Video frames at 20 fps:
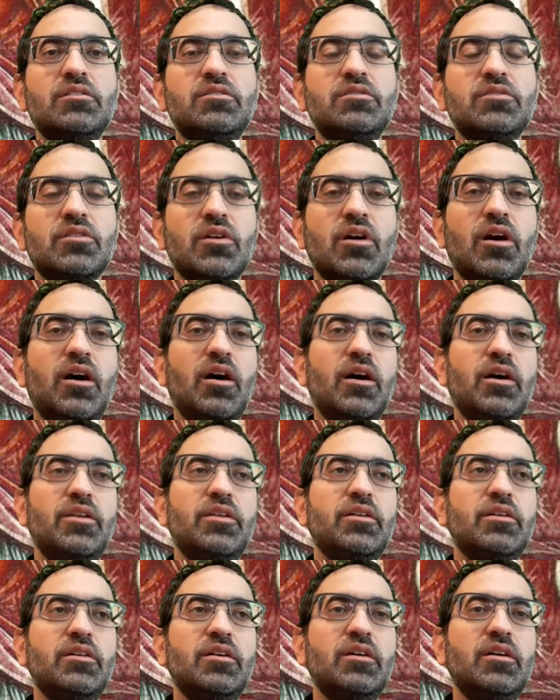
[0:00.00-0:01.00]
to
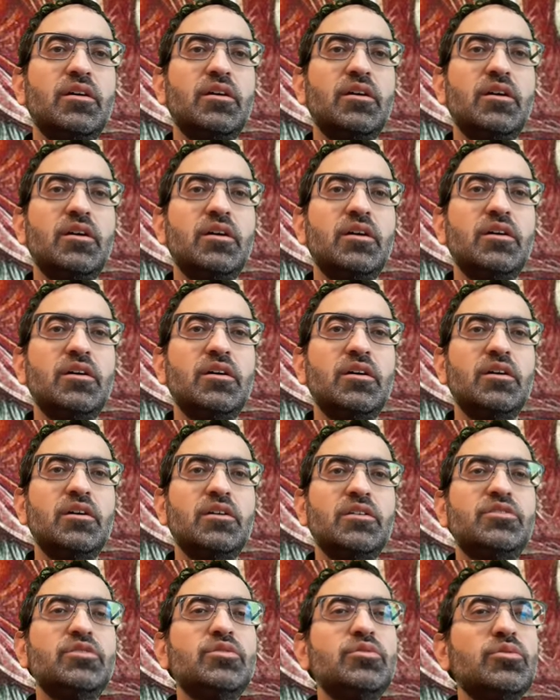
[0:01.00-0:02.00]
God,
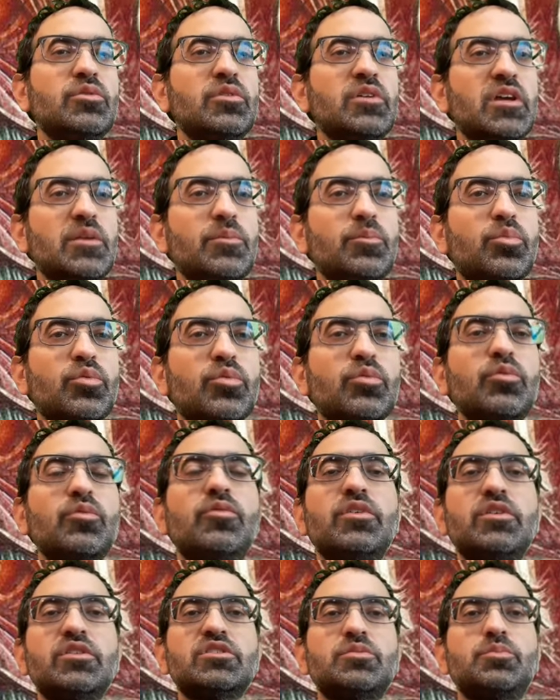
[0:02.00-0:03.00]
to
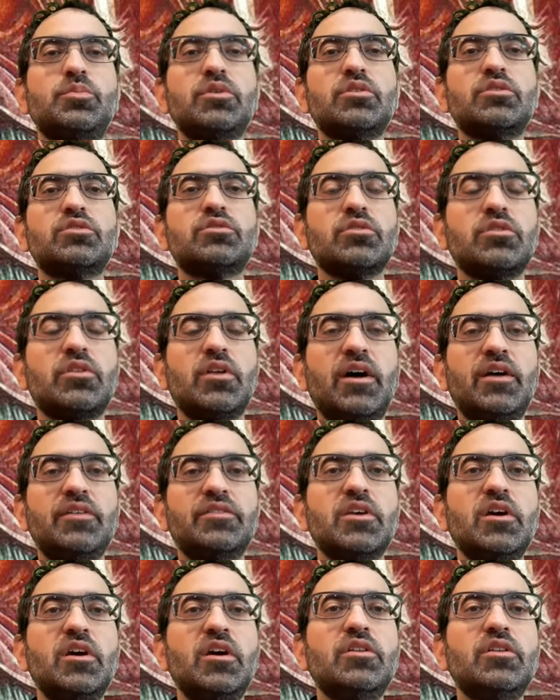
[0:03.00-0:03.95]
improve their spiritual lives,